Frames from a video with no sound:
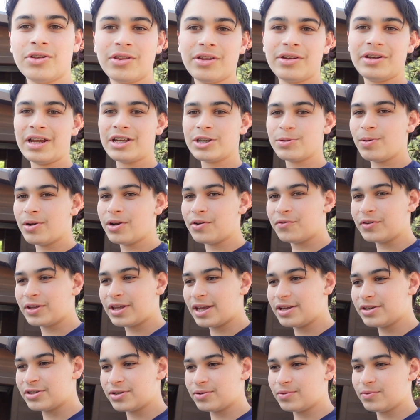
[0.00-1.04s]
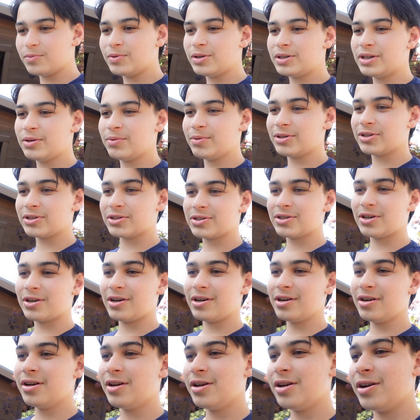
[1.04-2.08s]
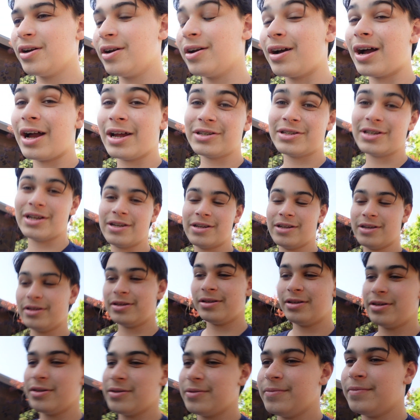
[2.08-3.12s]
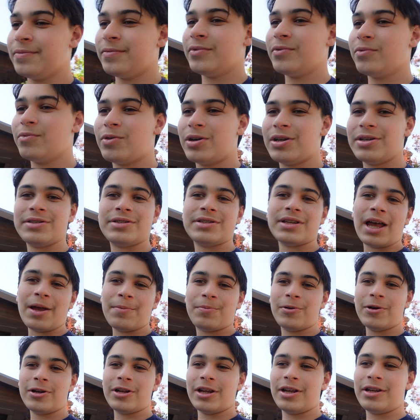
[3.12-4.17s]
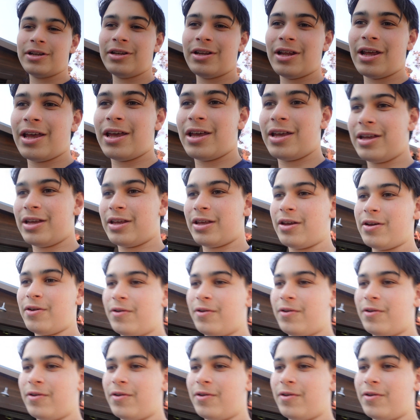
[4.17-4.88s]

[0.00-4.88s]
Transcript: the next modification we did with this car, or I did, was I put in a